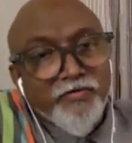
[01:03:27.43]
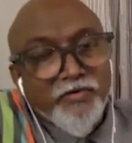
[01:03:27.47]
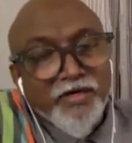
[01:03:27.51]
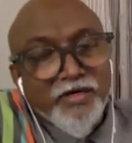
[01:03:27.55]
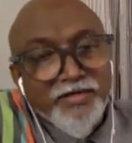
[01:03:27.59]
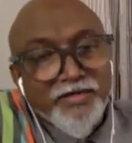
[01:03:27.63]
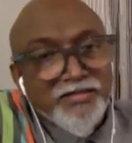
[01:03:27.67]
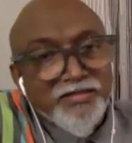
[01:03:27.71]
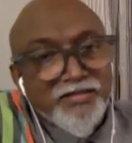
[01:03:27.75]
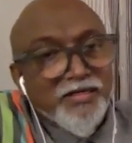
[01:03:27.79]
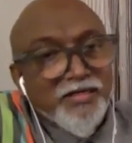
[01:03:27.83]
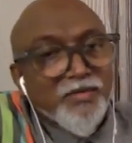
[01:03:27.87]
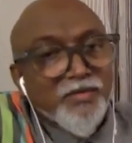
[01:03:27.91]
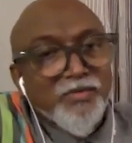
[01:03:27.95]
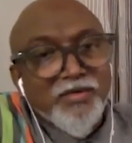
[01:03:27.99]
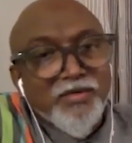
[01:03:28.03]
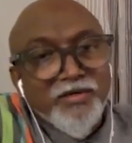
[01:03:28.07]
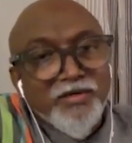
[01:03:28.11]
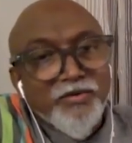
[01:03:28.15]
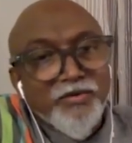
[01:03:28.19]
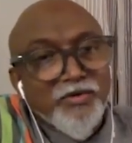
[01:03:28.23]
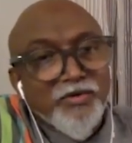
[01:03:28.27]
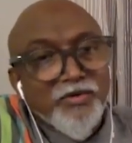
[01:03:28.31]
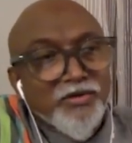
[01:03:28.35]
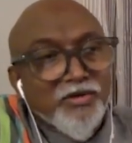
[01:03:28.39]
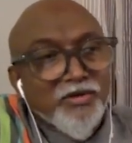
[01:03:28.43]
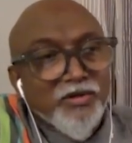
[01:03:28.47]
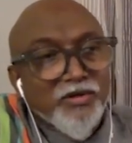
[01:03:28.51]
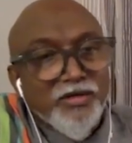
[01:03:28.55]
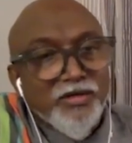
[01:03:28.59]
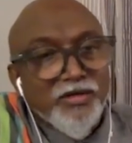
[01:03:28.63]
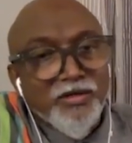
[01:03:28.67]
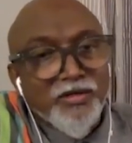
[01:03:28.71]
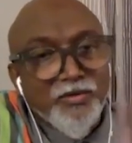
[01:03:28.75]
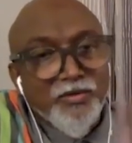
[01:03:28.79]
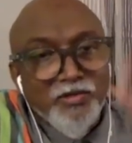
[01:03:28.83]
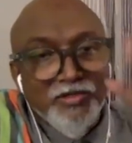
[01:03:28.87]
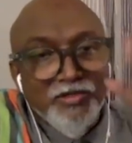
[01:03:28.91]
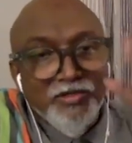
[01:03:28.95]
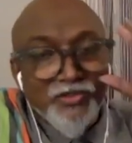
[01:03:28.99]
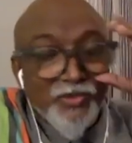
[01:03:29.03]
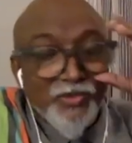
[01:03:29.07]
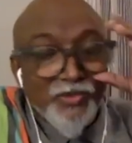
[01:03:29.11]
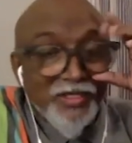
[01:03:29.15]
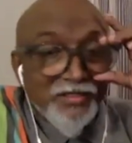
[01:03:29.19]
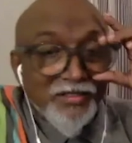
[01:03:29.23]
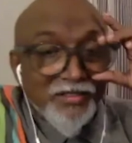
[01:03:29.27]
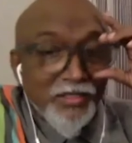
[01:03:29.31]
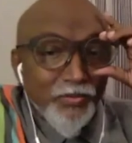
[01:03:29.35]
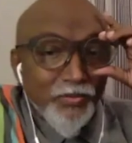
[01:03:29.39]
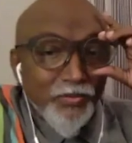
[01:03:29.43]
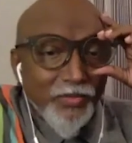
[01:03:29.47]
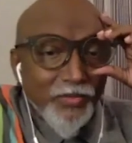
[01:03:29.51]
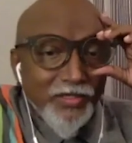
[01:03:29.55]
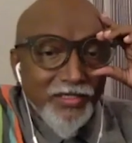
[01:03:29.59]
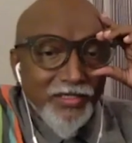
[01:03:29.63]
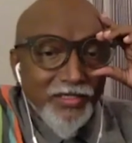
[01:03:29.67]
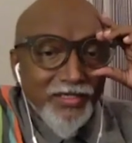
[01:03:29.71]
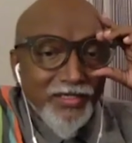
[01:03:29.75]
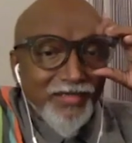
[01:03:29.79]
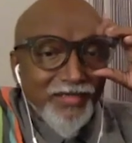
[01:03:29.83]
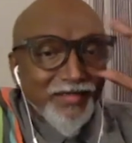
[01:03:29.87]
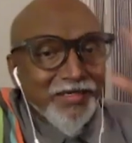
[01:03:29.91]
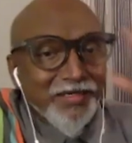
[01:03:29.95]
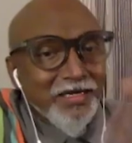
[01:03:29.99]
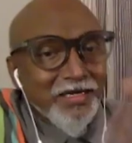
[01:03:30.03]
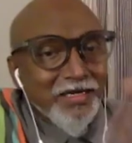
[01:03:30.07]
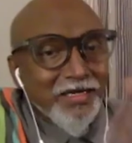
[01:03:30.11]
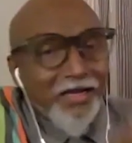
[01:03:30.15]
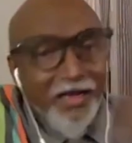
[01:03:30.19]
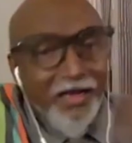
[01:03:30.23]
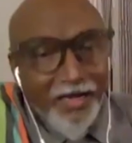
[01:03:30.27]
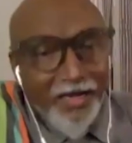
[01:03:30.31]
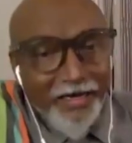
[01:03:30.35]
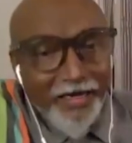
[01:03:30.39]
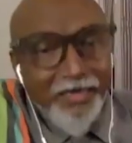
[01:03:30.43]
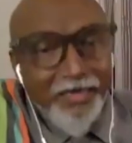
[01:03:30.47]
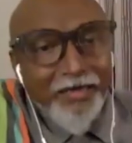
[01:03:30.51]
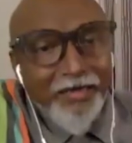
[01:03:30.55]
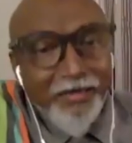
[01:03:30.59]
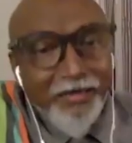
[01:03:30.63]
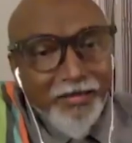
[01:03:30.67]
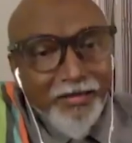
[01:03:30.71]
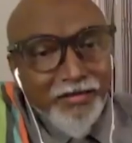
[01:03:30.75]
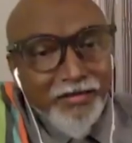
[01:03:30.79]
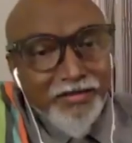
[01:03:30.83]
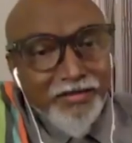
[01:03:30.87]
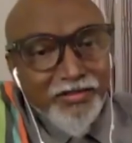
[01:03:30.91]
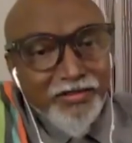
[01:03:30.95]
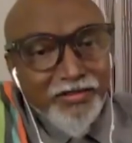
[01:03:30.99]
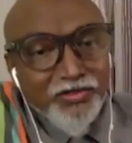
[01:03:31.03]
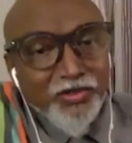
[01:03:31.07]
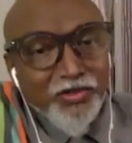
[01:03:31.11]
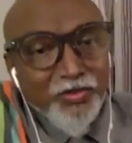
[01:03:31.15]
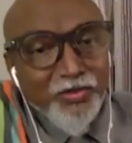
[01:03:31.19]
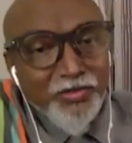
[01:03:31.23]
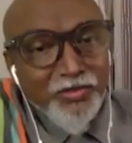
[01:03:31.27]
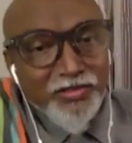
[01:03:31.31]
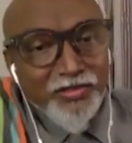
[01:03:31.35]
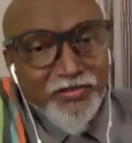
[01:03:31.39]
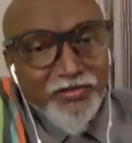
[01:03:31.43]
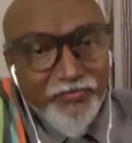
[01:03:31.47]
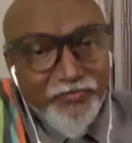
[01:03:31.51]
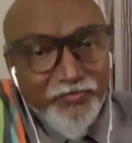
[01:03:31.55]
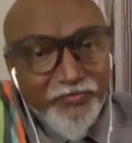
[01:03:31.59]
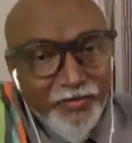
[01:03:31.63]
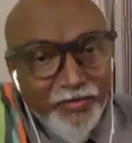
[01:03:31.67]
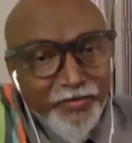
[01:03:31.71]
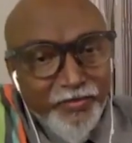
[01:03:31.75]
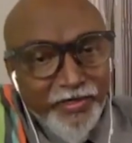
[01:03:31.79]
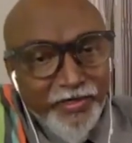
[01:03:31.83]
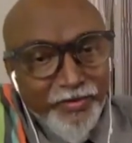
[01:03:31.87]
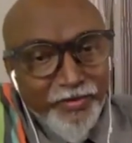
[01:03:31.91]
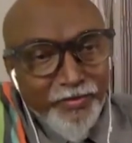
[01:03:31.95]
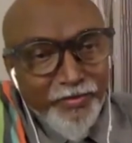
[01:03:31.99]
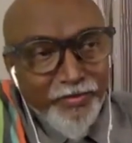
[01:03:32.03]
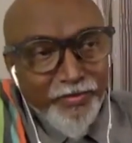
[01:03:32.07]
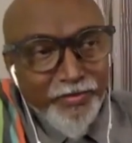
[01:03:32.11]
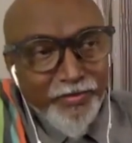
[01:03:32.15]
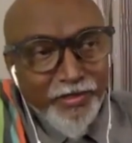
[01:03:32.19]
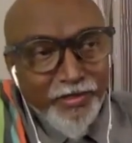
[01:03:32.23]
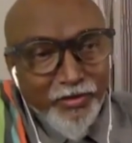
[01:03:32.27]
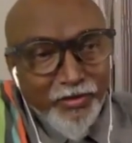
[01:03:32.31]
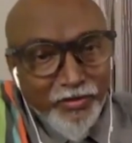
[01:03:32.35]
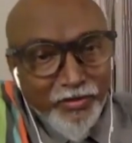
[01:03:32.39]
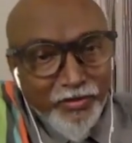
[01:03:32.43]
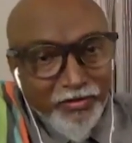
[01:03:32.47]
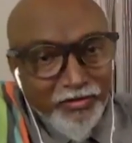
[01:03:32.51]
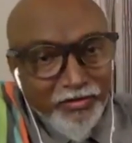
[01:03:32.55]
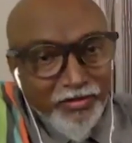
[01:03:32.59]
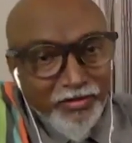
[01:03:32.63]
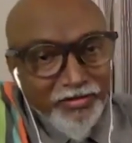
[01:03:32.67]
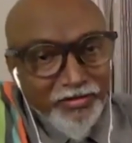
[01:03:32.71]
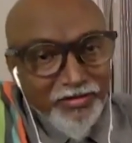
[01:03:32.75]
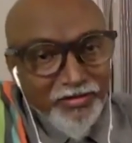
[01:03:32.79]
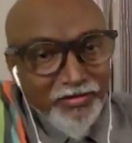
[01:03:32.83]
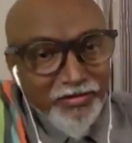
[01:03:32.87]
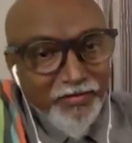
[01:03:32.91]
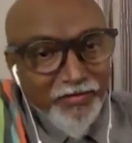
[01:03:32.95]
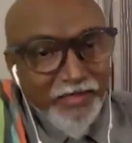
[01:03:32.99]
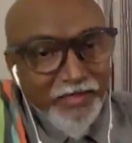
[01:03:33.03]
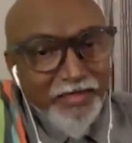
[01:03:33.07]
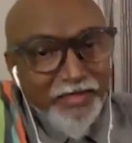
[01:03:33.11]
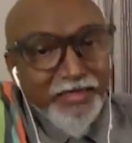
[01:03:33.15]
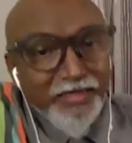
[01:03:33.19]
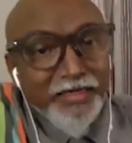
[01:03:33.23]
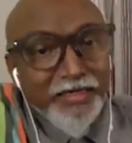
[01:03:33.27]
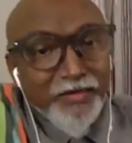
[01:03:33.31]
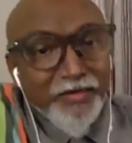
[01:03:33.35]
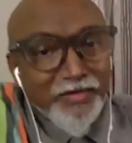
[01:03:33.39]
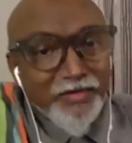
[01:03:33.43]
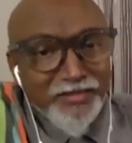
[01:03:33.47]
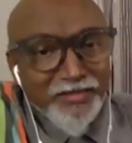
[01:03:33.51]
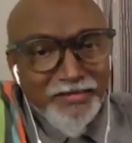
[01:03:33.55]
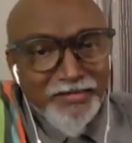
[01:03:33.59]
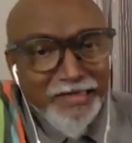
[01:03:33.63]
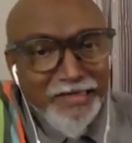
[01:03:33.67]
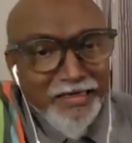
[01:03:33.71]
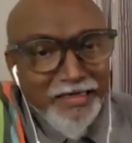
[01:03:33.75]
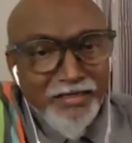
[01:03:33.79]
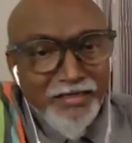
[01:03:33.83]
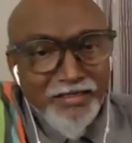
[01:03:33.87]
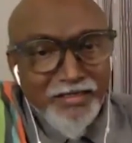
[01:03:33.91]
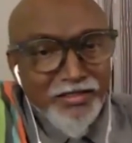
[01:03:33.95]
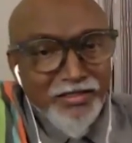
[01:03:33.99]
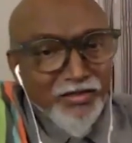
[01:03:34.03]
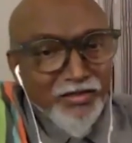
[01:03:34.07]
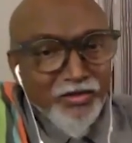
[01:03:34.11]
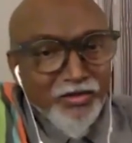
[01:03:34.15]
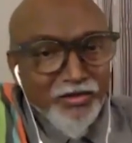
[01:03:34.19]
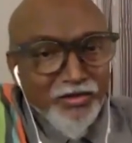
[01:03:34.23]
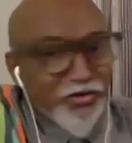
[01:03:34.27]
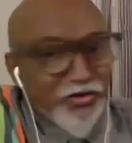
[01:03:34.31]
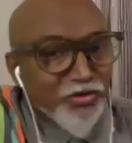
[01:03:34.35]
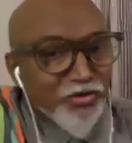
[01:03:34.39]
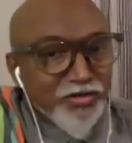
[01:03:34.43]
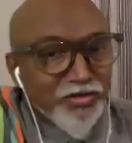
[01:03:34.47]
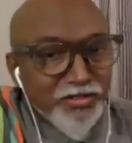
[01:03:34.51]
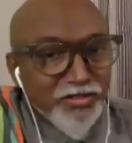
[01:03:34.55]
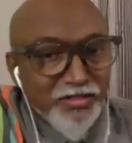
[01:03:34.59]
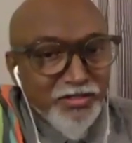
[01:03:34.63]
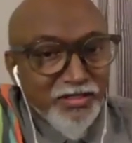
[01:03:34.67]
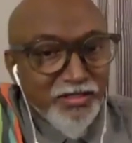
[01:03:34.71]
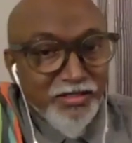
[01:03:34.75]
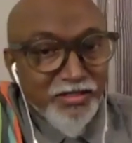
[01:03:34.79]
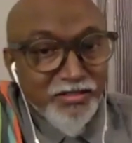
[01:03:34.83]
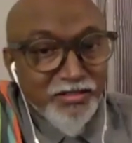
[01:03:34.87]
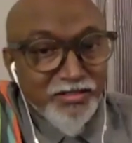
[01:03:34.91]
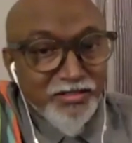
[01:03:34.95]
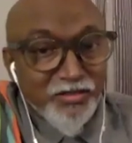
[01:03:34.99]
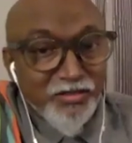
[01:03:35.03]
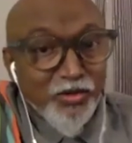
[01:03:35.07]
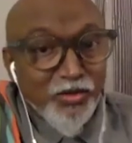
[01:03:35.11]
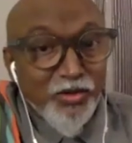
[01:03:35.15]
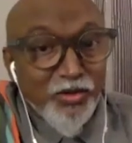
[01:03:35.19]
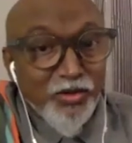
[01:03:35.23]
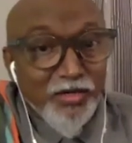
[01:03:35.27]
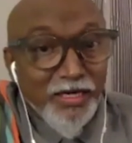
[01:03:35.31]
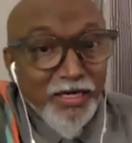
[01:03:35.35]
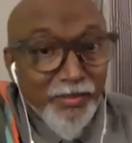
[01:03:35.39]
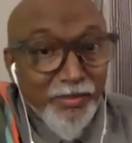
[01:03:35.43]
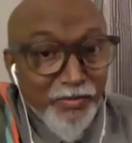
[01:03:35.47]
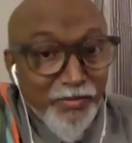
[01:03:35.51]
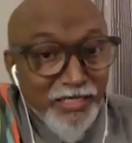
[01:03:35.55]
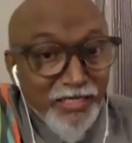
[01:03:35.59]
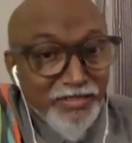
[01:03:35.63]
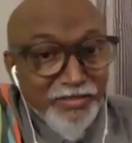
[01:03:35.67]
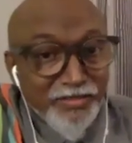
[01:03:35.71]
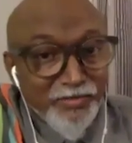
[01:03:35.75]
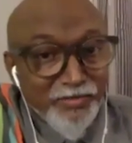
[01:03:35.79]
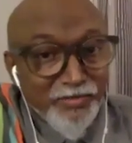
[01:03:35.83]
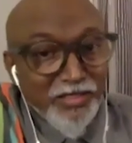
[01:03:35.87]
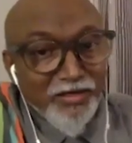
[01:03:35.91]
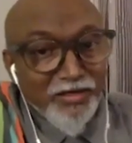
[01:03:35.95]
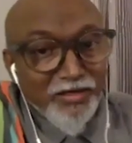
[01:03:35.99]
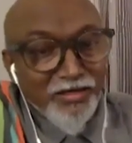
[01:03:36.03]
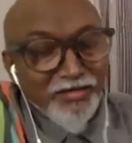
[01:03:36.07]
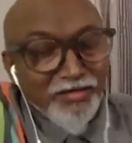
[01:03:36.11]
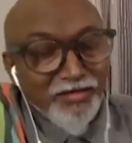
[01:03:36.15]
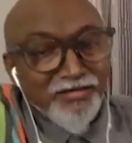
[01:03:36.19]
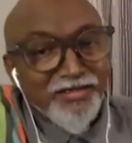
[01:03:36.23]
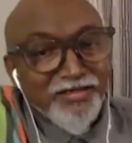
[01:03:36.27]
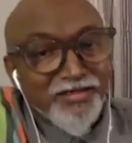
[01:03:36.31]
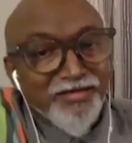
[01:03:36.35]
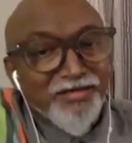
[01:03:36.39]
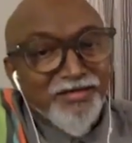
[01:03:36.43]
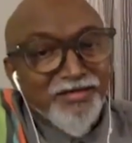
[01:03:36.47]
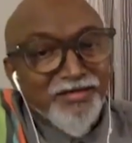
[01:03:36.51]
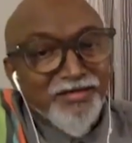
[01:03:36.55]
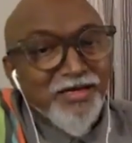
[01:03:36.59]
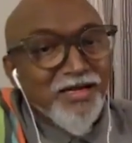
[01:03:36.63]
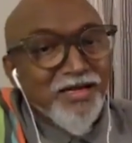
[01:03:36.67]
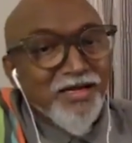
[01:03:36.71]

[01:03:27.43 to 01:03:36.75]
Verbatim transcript: For example, you were talking about Shwetal Patel. I learned so much from him. You know, it's when he was 19 or 20 years old. I met him in London.